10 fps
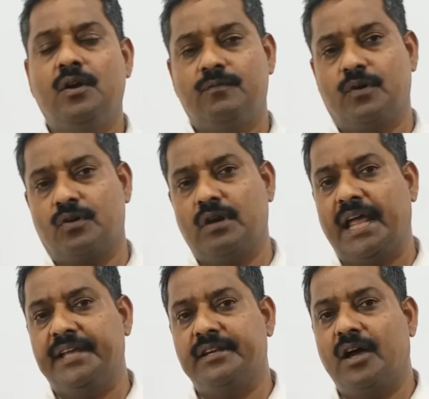for
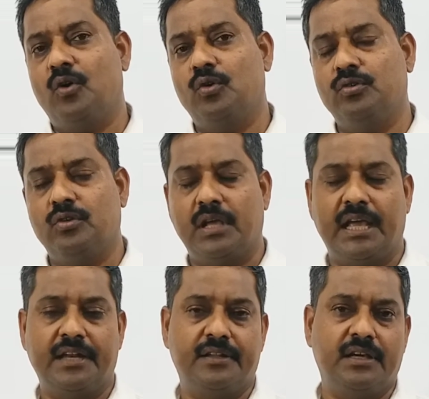lying down
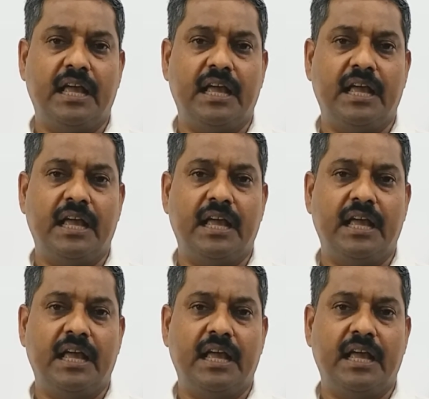and uh,